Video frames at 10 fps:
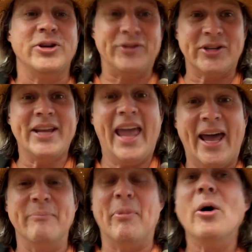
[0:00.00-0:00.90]
So you have to
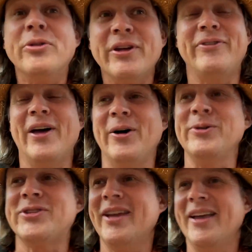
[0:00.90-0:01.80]
scan both of
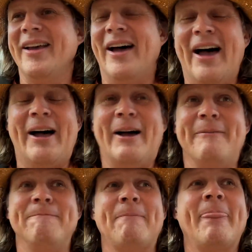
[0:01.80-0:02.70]
those
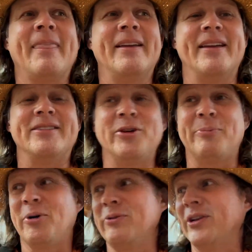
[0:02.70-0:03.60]
to
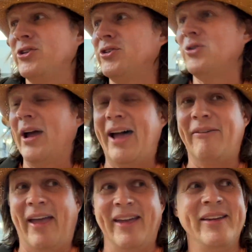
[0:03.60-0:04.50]
prove that you do
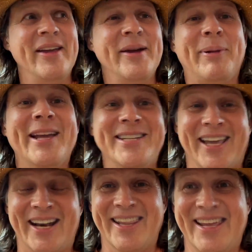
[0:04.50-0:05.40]
have a plane
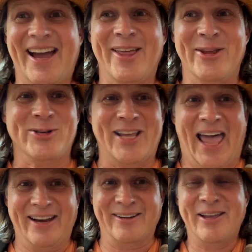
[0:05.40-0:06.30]
ticket on the other side.